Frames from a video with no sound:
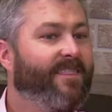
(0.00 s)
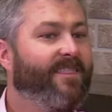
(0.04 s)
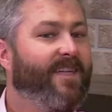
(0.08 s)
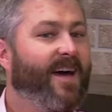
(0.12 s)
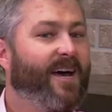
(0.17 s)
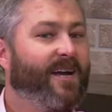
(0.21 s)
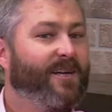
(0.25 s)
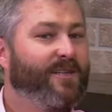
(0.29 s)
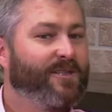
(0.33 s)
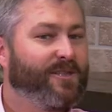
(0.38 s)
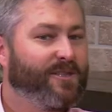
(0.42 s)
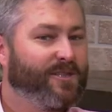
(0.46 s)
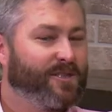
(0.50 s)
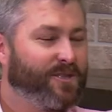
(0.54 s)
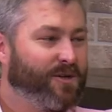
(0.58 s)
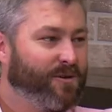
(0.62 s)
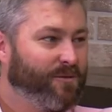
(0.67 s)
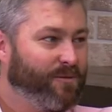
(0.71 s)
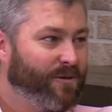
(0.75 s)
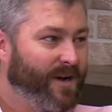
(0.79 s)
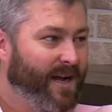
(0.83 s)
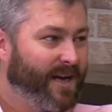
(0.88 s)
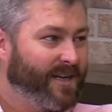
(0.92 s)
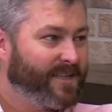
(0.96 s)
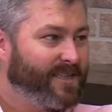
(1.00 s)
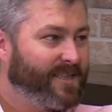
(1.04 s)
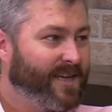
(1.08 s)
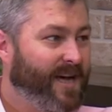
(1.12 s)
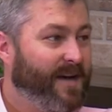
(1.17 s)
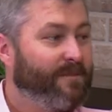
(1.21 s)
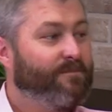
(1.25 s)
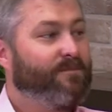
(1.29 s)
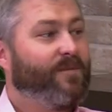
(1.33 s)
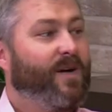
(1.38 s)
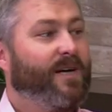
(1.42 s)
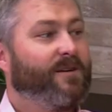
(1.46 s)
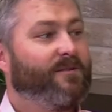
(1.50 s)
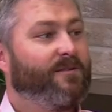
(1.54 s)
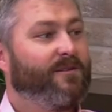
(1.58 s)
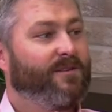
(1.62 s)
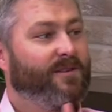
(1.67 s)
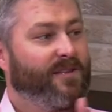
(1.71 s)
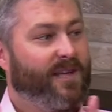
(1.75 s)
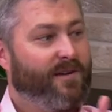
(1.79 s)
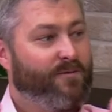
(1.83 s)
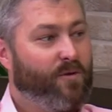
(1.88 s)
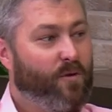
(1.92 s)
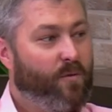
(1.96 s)
That is correct. Okay. I'm, I,
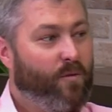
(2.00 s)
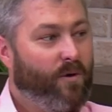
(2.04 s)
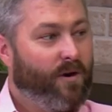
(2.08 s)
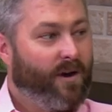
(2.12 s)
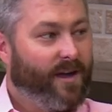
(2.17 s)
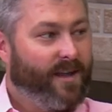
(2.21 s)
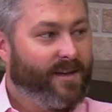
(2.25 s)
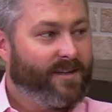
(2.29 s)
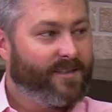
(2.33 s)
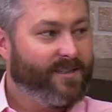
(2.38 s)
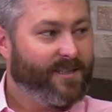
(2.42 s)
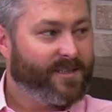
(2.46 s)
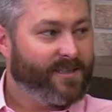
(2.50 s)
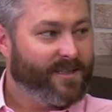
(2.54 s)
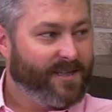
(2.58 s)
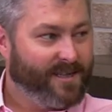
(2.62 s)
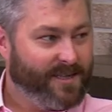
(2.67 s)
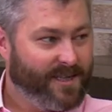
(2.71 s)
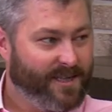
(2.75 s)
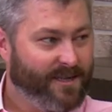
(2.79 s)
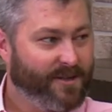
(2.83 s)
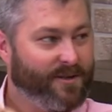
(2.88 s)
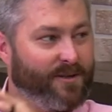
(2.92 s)
level one. Let's not get